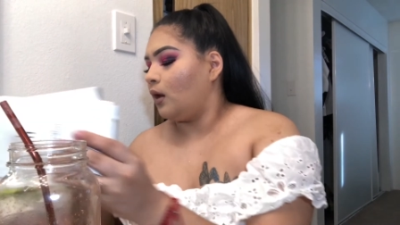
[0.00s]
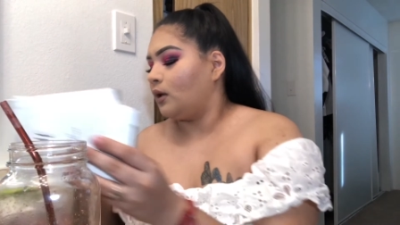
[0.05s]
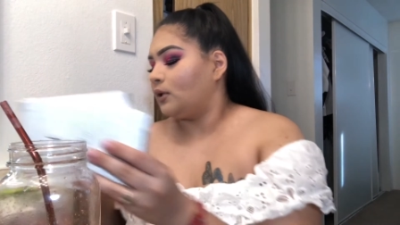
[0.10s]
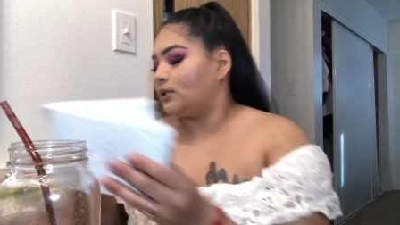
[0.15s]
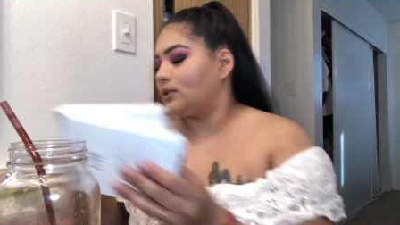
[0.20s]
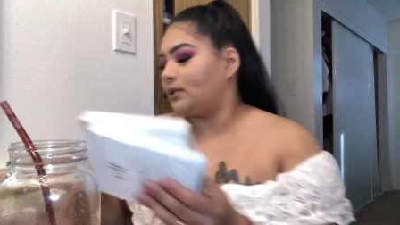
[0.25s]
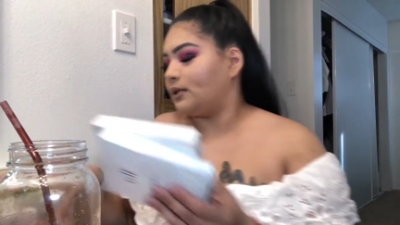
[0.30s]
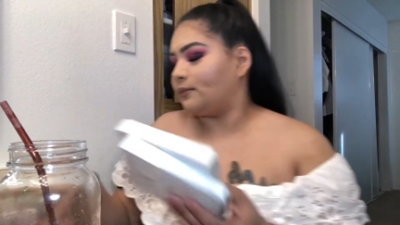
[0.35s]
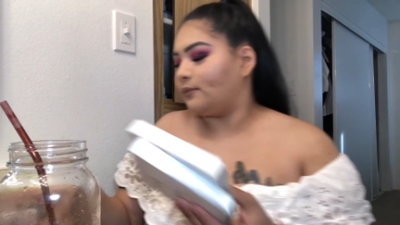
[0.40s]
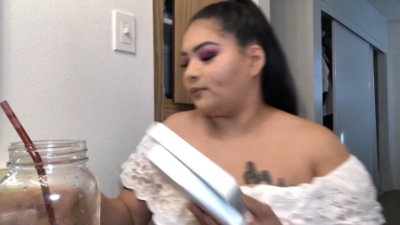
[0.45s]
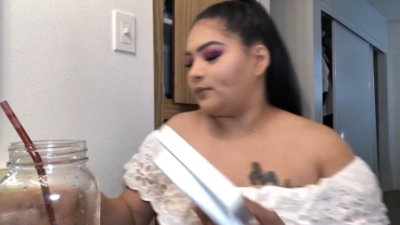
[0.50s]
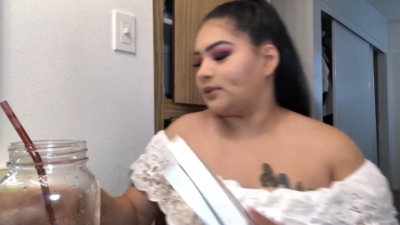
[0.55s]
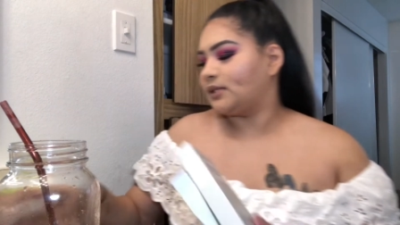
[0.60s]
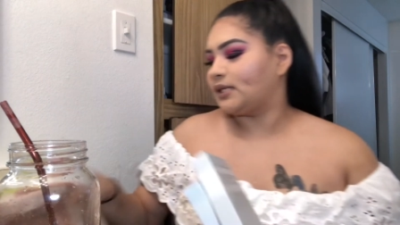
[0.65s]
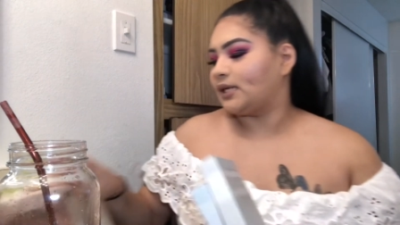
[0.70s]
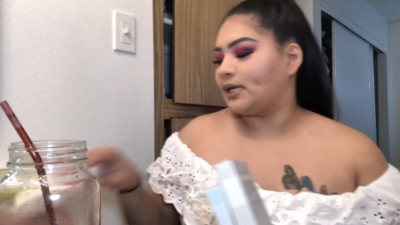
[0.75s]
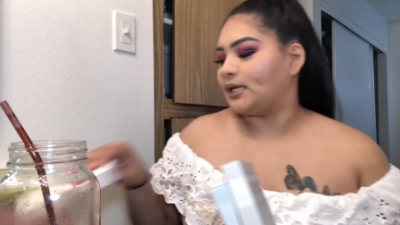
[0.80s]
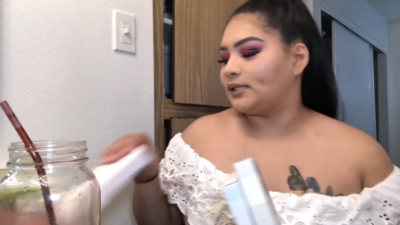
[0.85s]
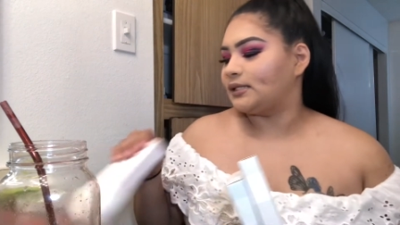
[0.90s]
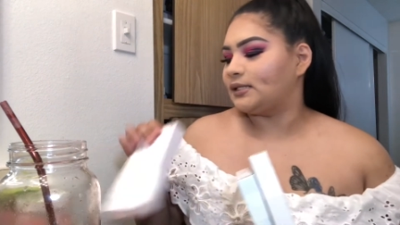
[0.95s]
some
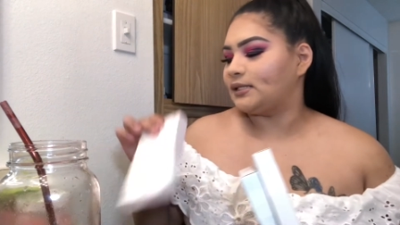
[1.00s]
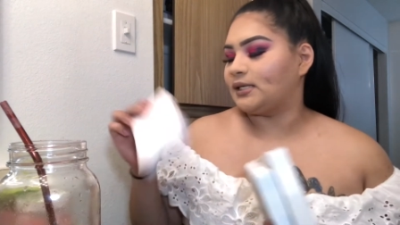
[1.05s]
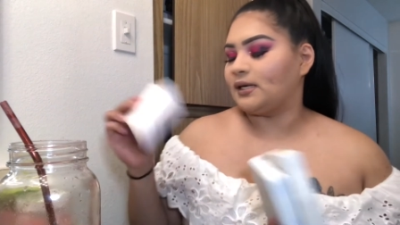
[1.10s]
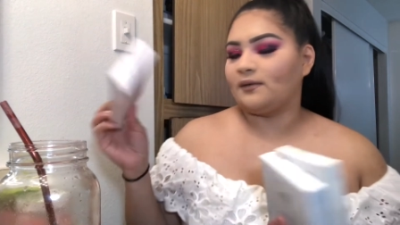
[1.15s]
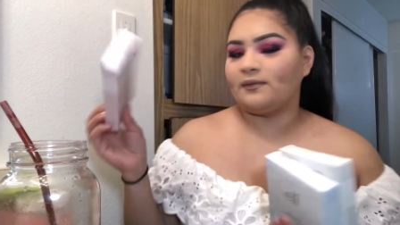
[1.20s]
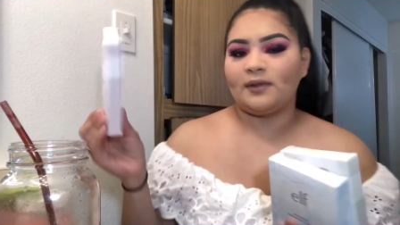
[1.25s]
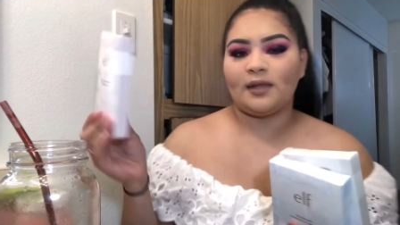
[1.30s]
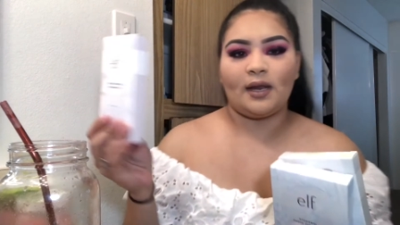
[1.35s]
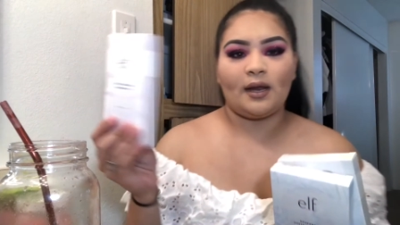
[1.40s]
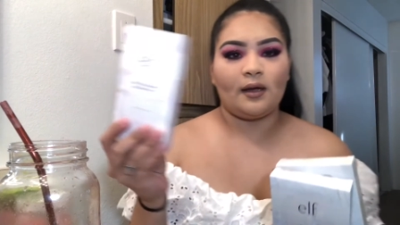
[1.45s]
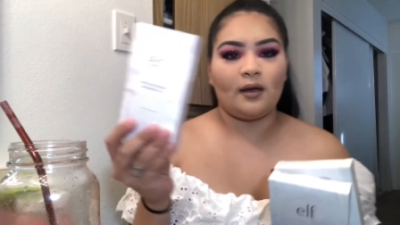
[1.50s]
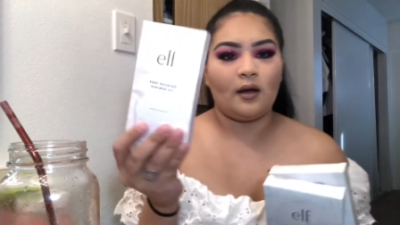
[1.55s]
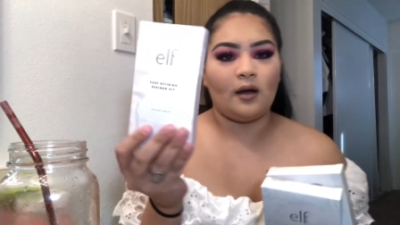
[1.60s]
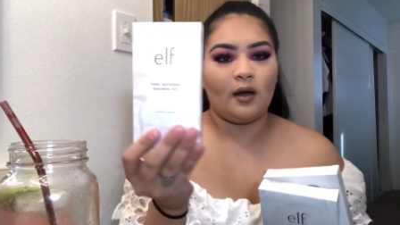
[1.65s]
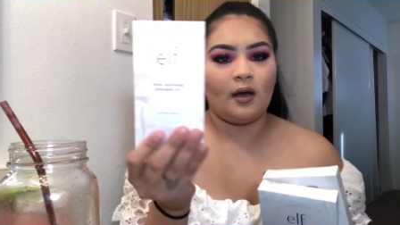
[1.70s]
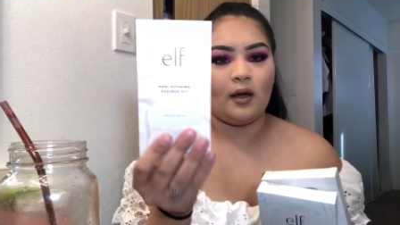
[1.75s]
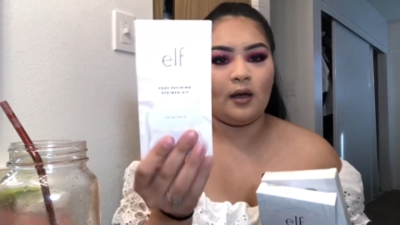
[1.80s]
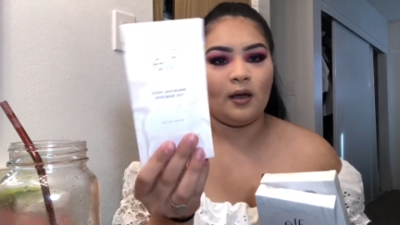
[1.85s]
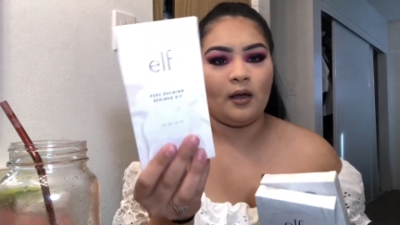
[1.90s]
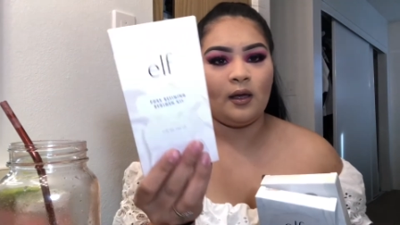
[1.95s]
skin stuff that I
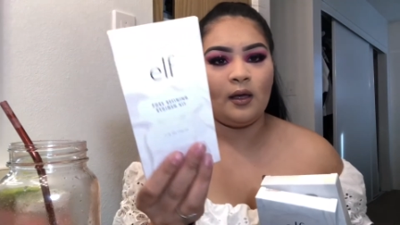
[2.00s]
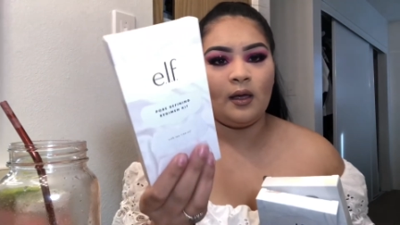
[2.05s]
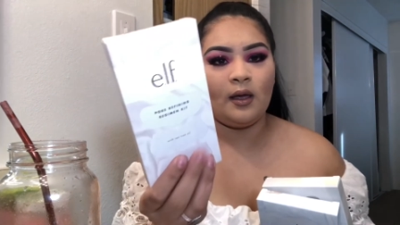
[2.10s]
got.